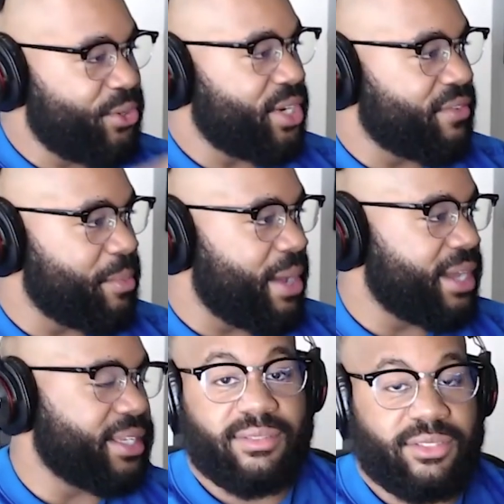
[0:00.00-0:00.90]
you to
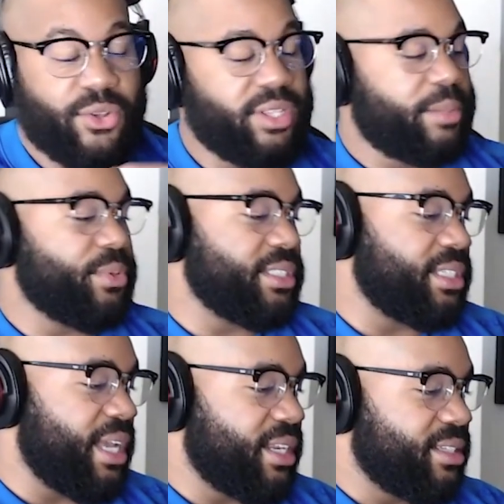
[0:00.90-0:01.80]
everybody. Totally
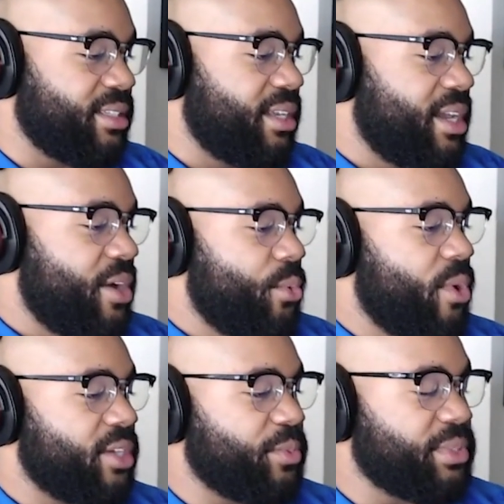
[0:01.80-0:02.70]
appreciate it,
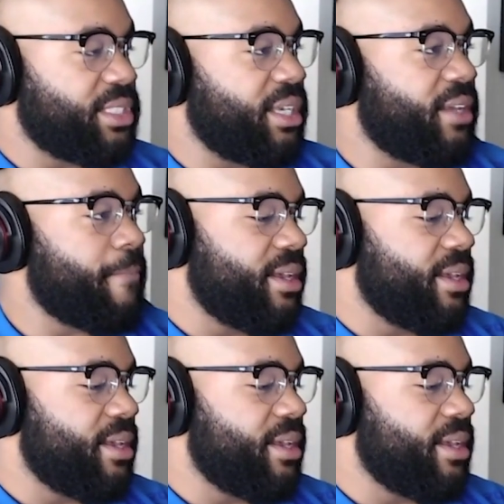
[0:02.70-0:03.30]
100%.